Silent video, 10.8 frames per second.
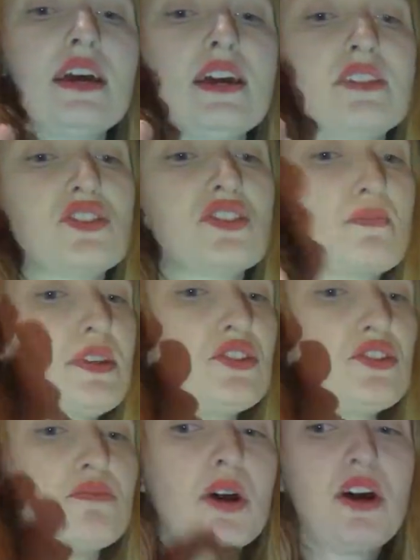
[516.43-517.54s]
in
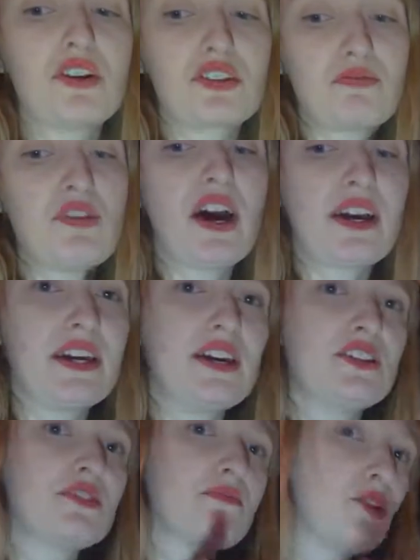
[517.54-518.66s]
speech marks, brackets,